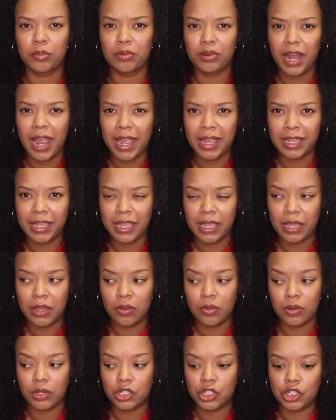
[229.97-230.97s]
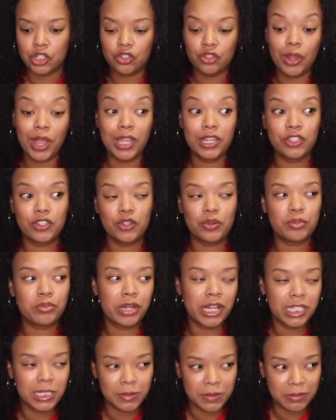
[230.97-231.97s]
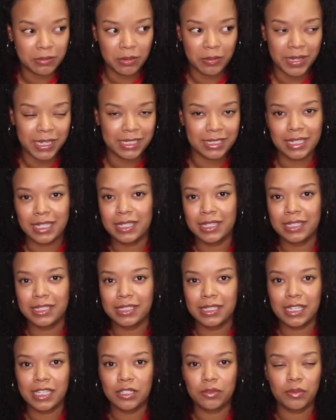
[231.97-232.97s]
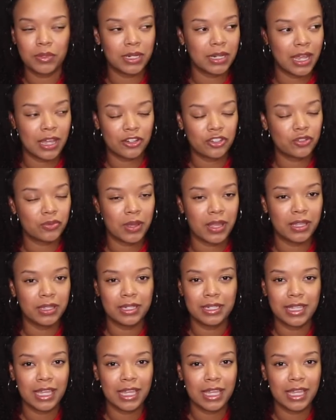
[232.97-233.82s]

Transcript: bragging or just trying to impress people by saying these things when in actuality,